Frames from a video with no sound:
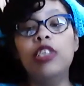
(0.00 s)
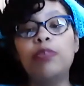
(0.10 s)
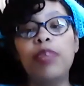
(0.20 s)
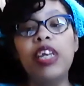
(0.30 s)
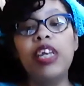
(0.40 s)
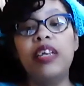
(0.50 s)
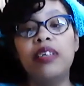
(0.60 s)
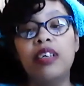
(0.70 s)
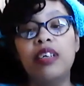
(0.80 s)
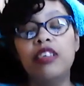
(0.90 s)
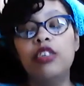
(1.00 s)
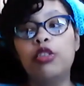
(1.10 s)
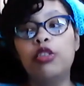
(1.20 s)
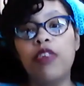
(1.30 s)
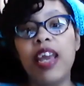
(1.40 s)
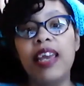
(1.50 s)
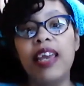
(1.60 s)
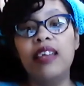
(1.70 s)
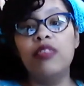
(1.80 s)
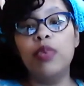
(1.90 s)
split the
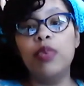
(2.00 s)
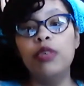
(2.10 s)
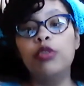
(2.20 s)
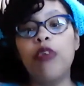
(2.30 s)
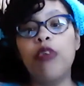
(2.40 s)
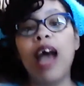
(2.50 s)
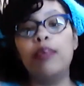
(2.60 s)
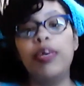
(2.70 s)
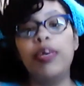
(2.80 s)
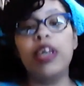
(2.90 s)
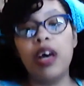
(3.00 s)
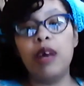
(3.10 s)
strands when you try to pick up